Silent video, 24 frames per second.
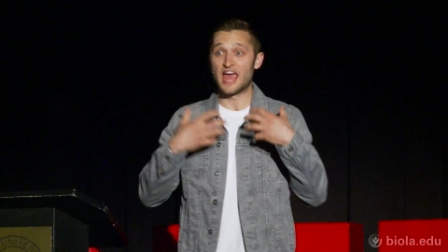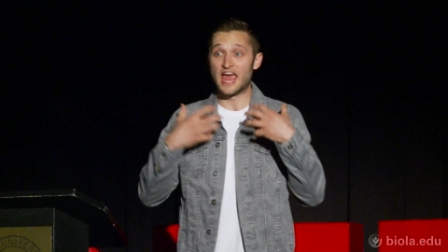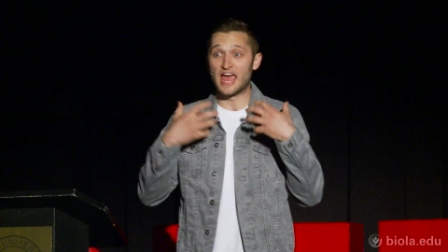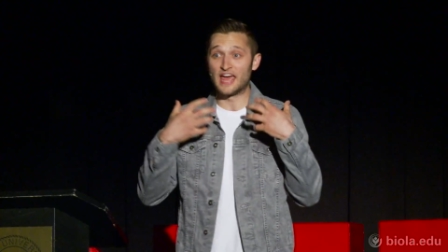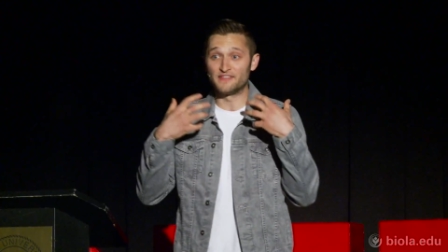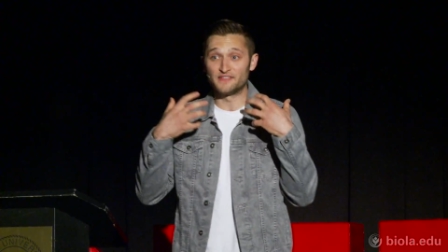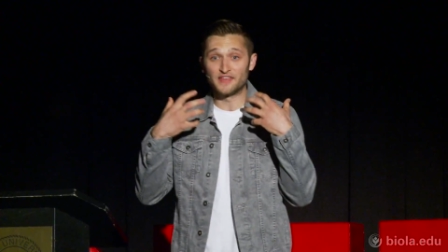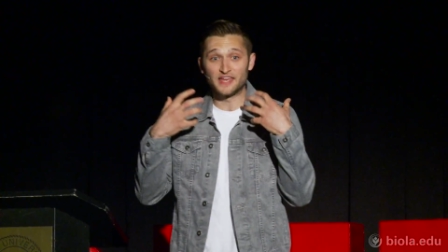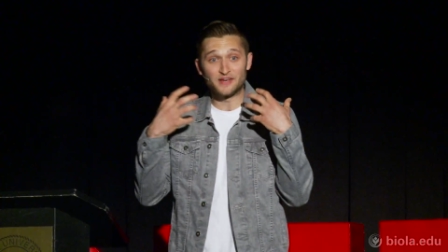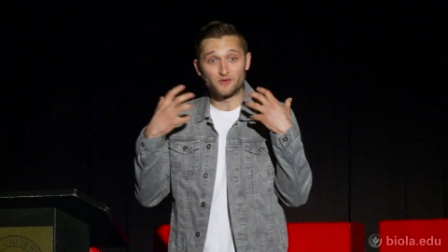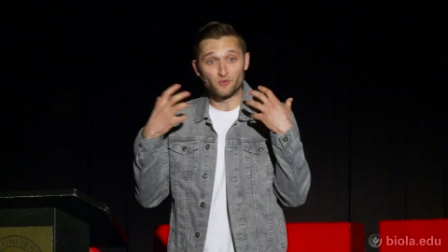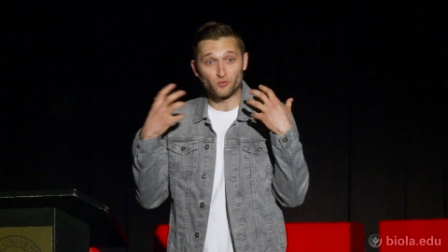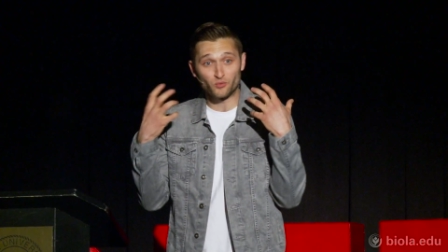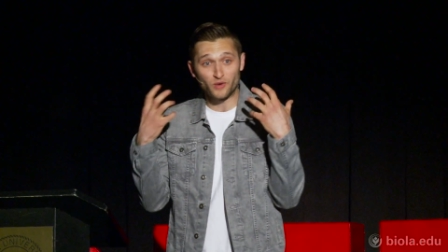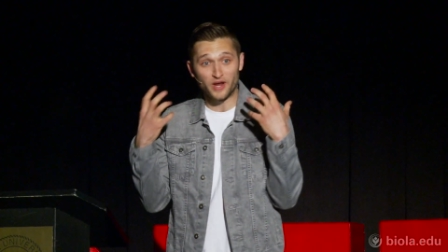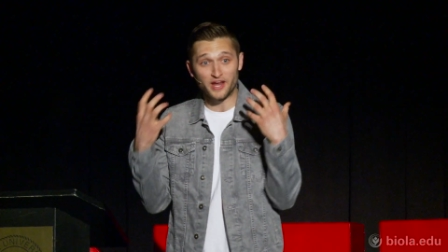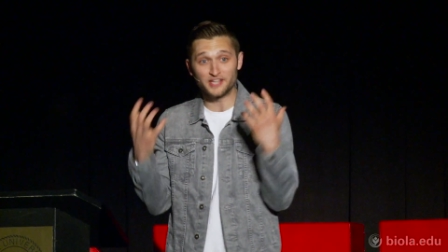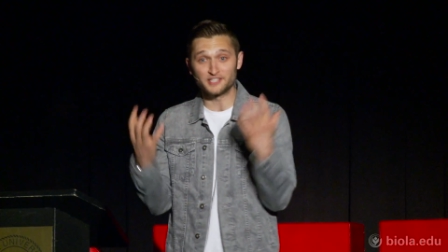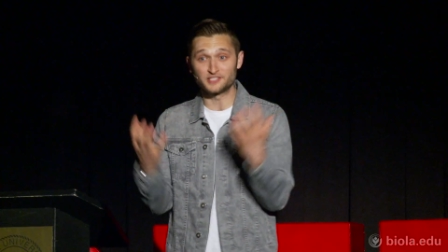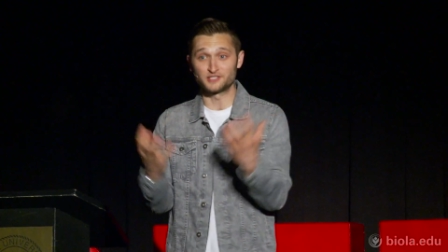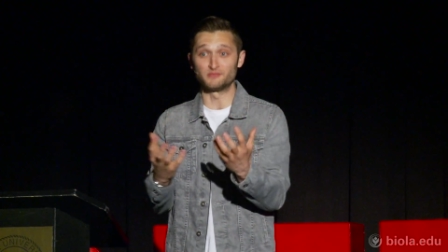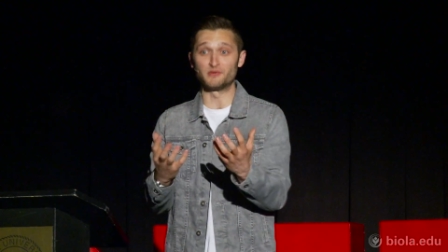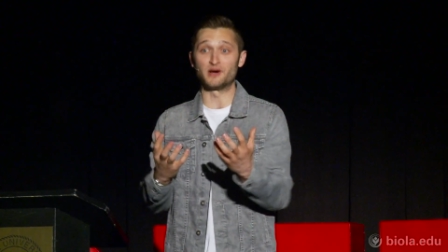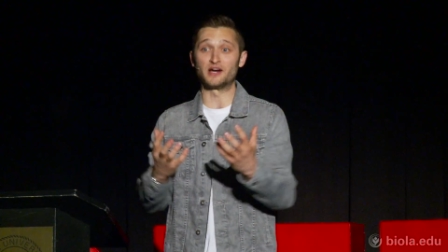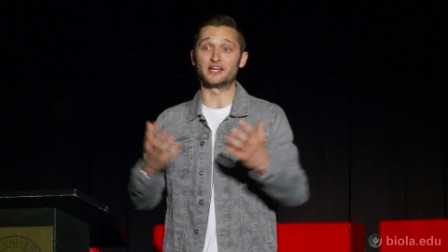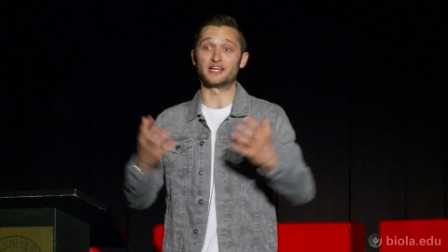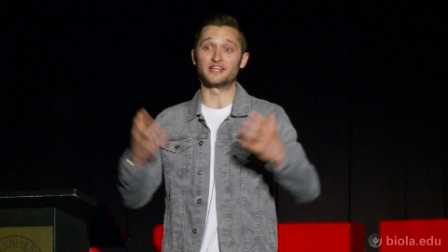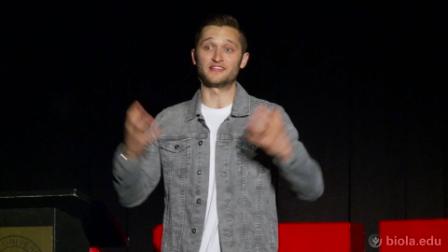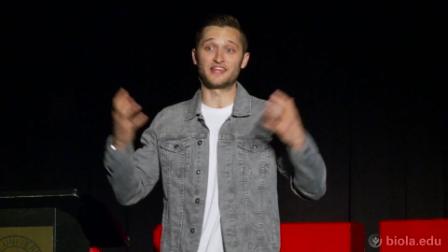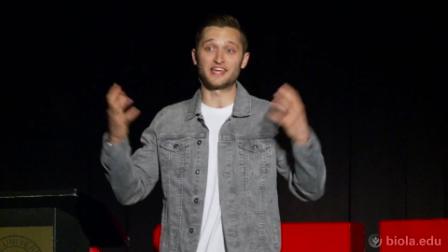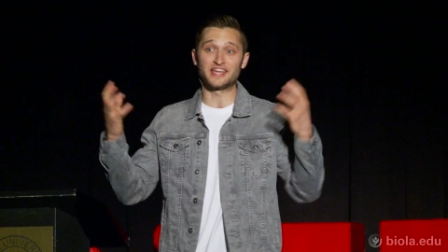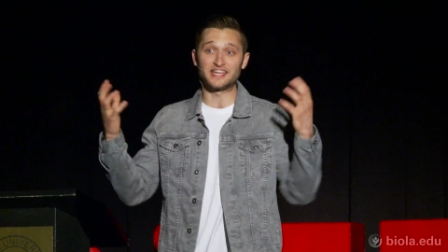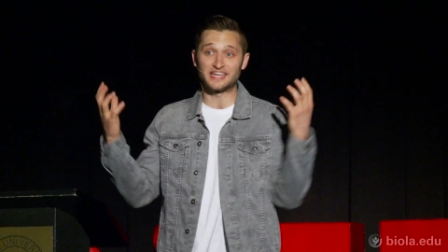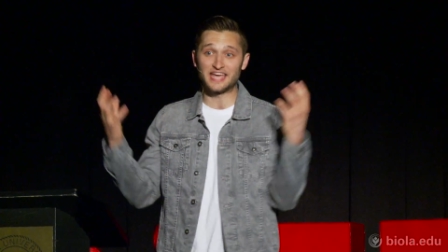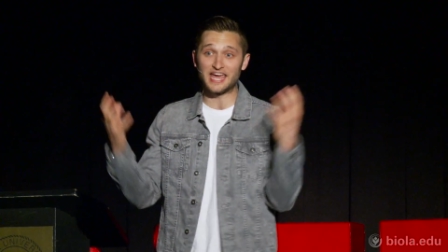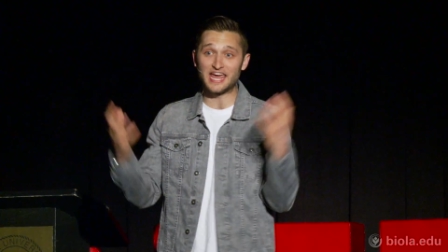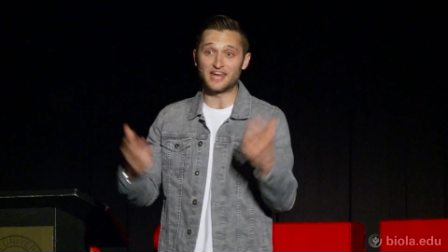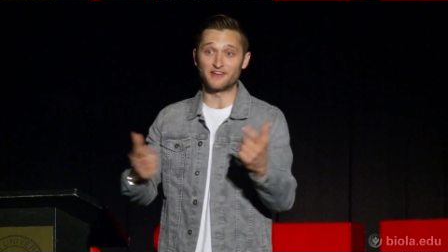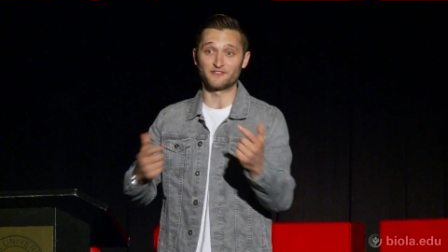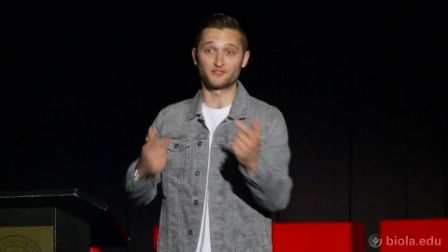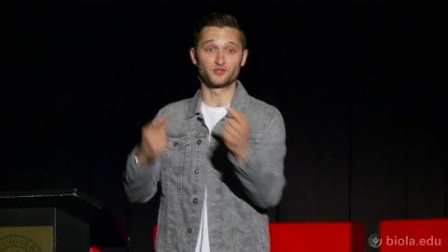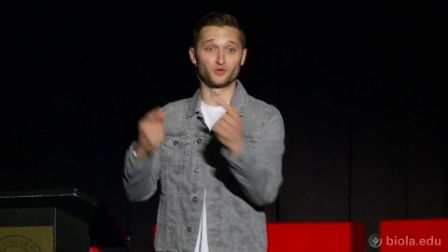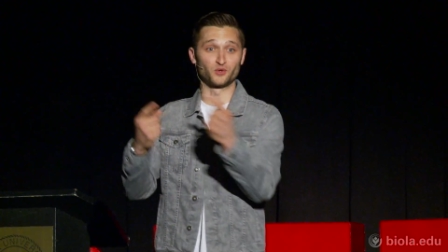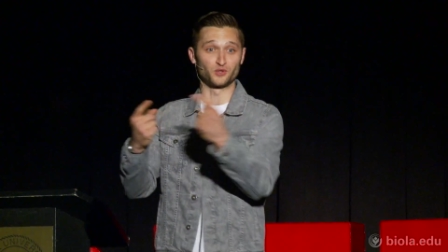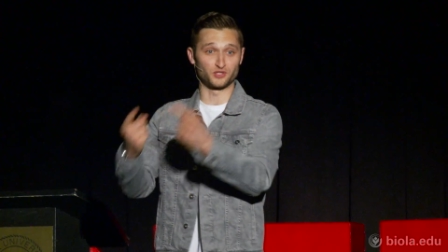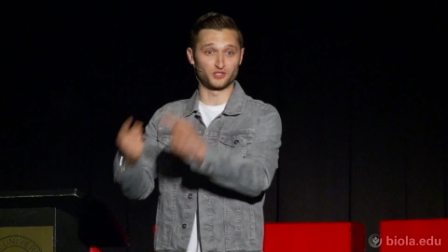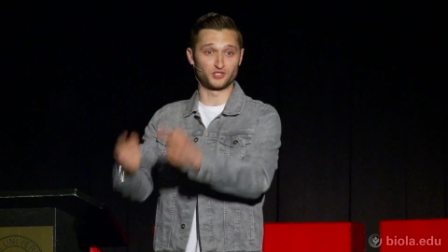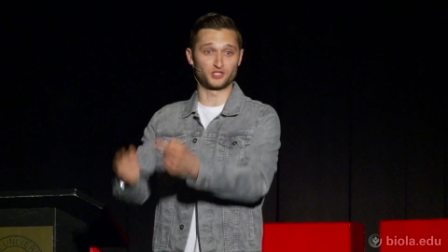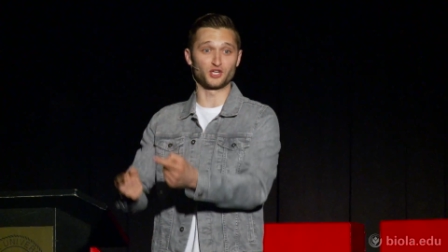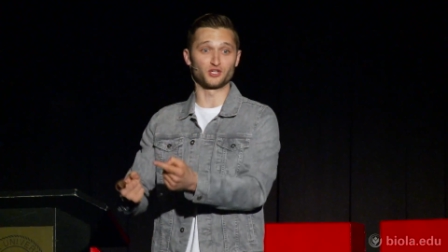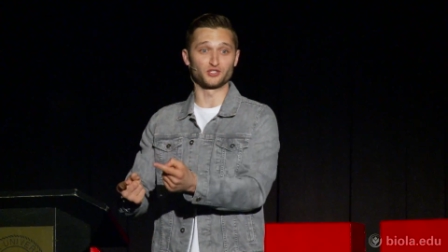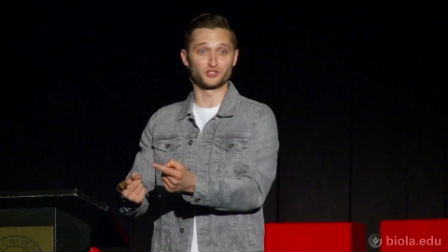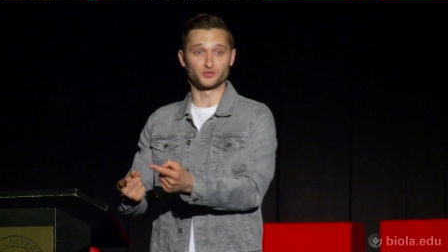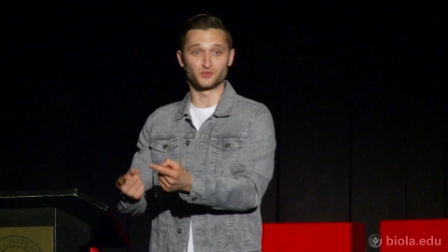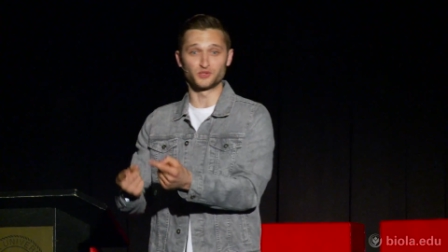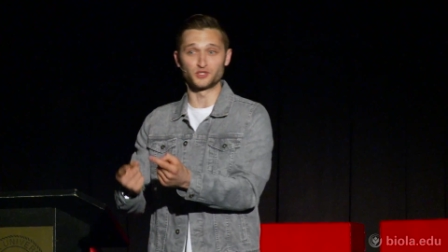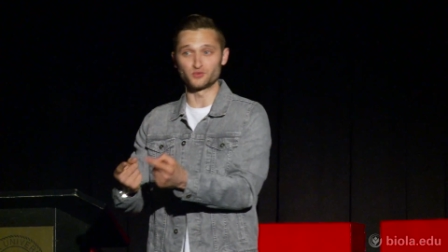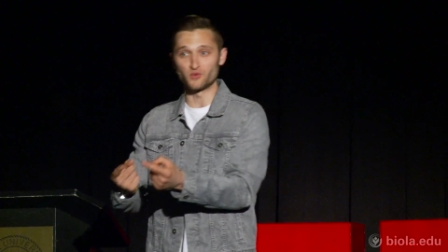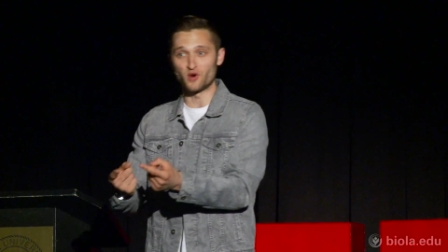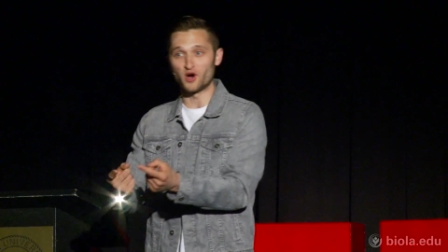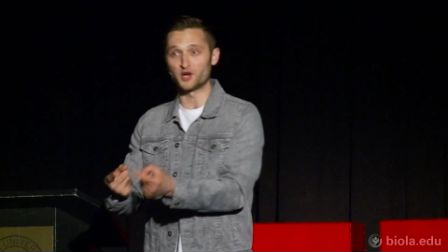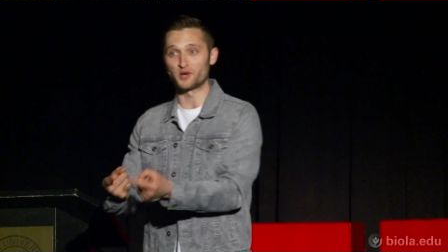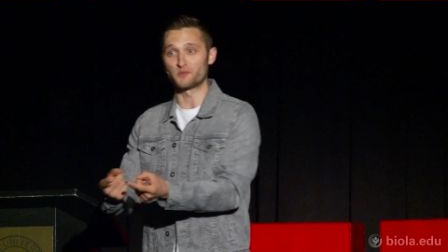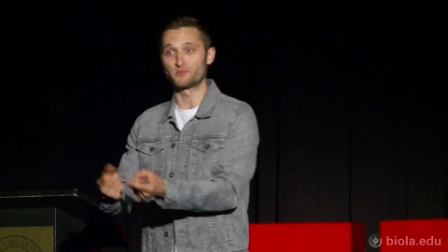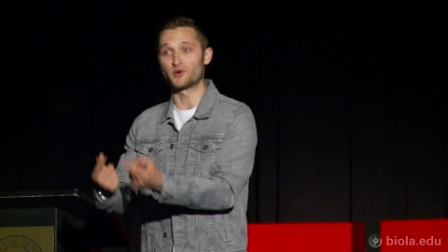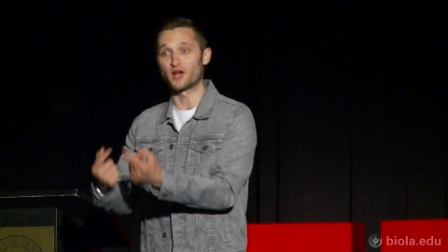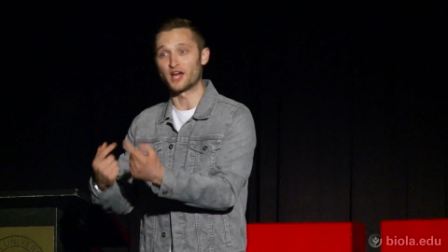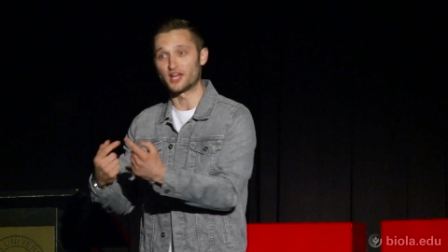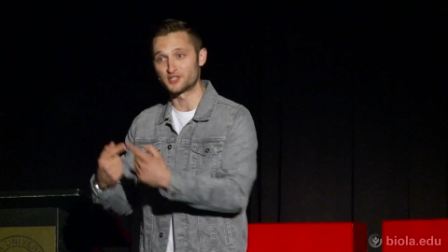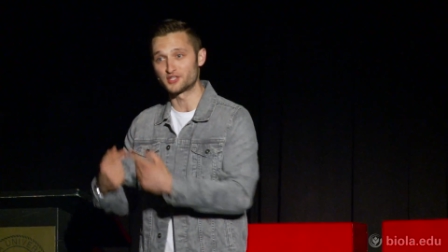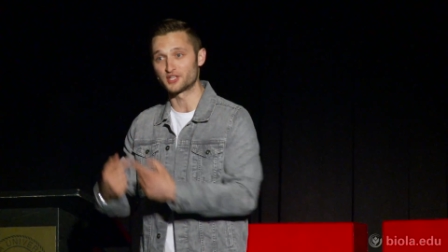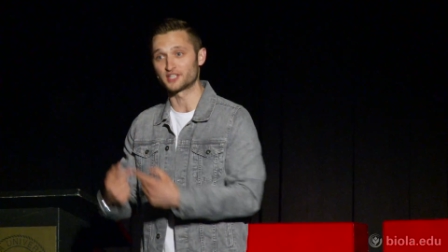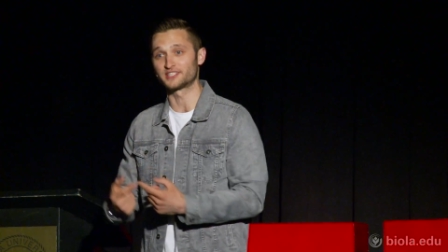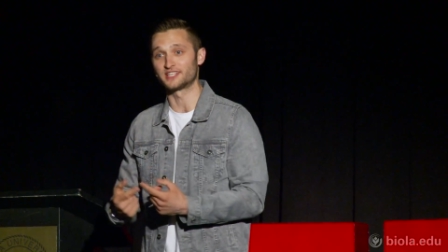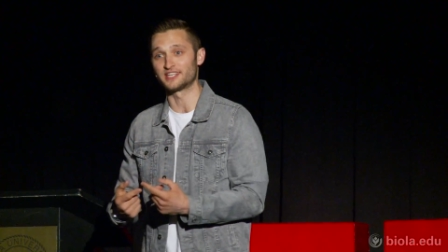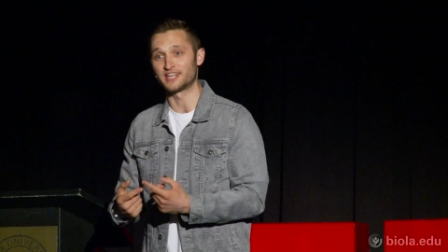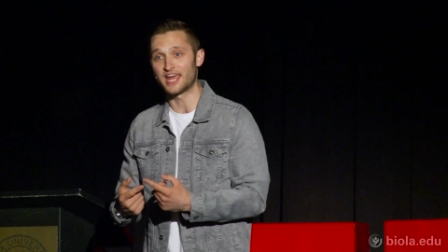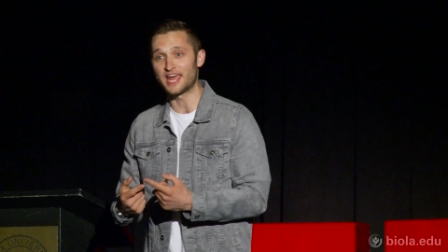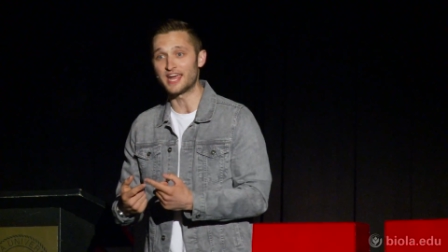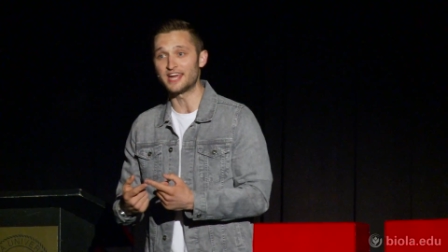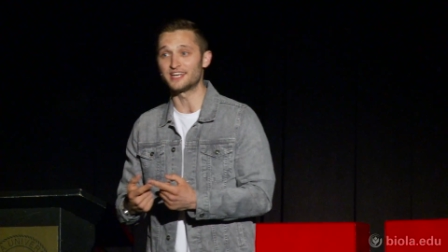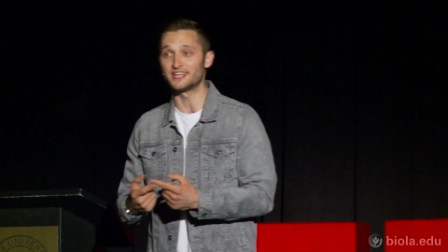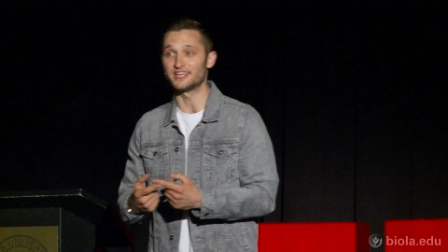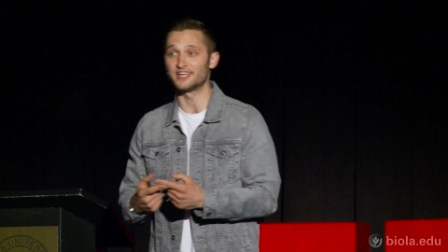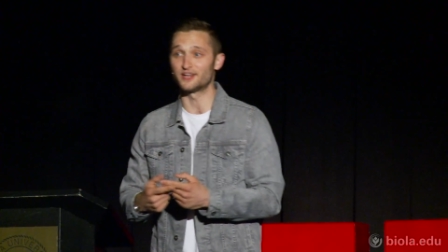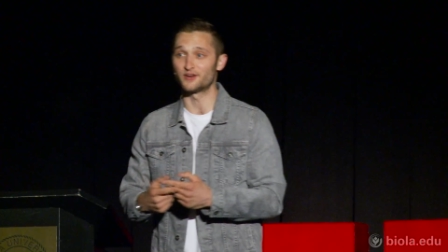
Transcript: and they raised money and they gave towards Josue's water project in Haiti.